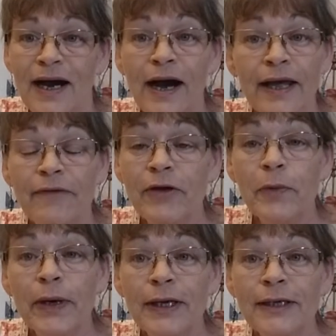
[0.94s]
Hi
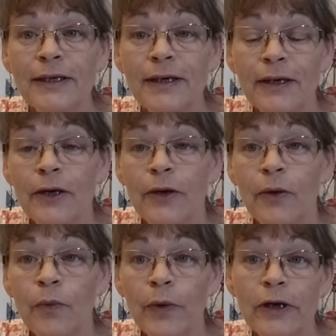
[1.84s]
everyone,
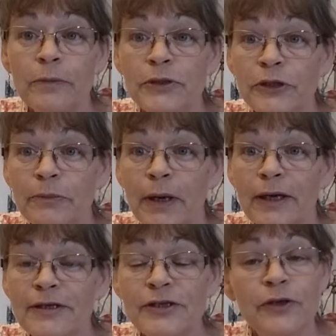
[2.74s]
welcome to
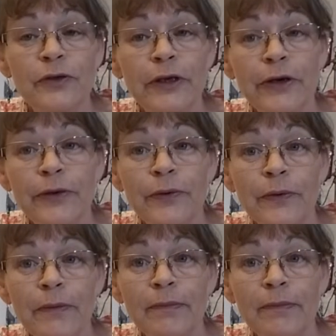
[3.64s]
my studio.